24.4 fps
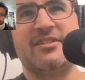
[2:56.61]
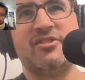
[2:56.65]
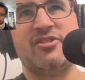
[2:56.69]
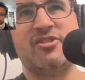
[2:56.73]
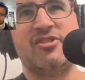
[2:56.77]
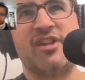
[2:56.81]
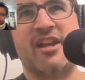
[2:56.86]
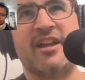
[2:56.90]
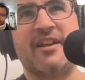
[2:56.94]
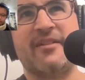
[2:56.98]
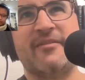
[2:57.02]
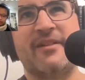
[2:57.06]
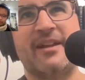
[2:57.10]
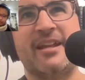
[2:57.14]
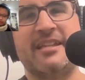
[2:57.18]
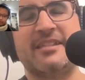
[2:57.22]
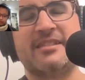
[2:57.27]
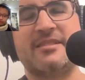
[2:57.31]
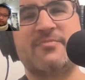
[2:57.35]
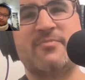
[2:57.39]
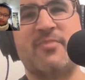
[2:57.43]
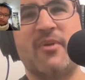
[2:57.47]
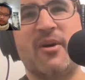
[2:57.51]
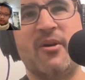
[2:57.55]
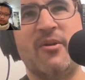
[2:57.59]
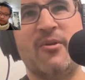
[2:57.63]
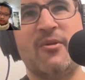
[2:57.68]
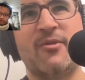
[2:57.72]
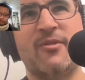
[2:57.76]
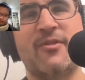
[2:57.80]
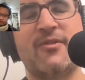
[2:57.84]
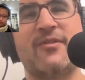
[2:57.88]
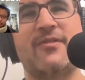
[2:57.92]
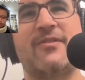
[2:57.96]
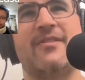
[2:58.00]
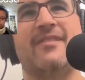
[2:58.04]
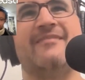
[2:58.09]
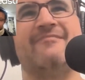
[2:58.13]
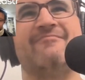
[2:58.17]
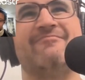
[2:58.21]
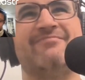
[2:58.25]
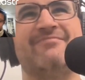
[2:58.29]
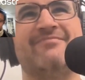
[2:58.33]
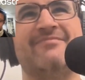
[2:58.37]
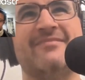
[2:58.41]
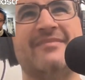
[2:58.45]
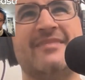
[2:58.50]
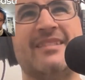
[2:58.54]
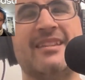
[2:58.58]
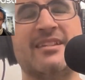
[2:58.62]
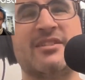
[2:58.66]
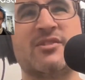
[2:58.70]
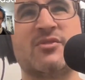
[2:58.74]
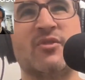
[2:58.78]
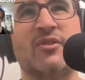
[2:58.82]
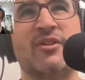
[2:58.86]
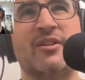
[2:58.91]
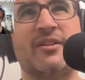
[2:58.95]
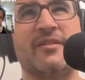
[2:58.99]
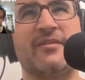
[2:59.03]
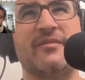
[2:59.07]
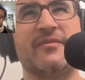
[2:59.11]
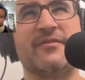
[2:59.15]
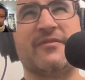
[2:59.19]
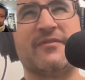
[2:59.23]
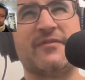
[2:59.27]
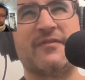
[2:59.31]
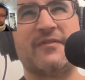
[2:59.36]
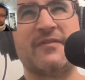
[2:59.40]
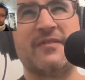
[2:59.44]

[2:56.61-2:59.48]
generates both the sort of